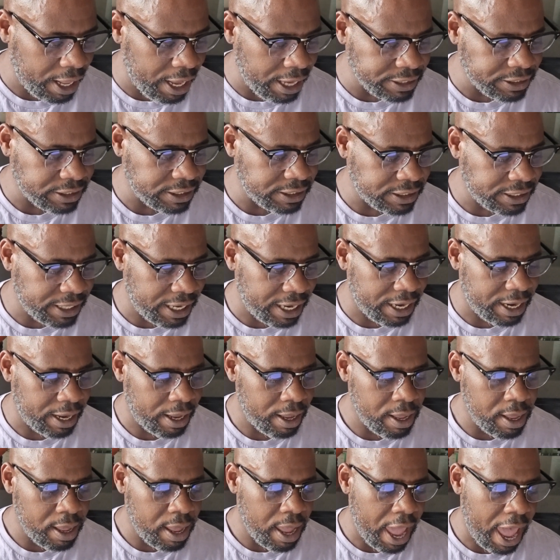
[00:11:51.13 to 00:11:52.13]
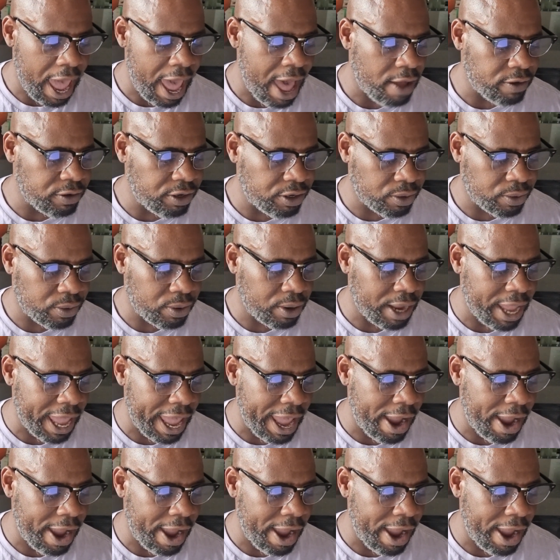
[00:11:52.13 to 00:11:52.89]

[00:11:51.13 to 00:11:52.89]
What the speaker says: And she said, outdoor